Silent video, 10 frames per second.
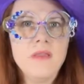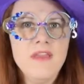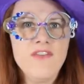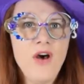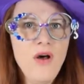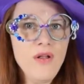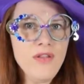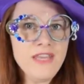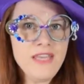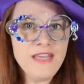If all
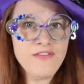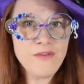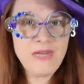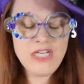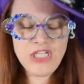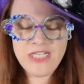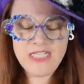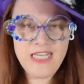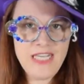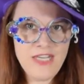the information is
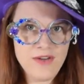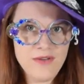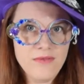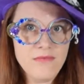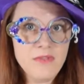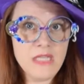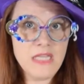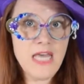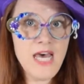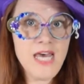here, the
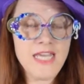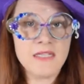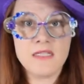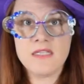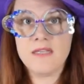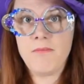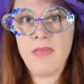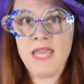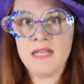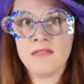lines, the
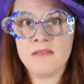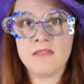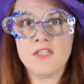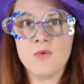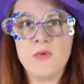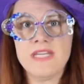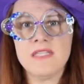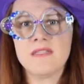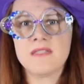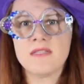bends, the
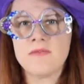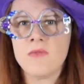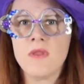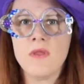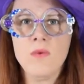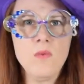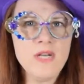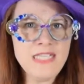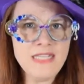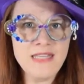twists, what
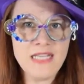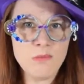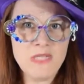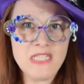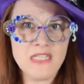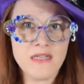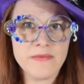is it that's missing?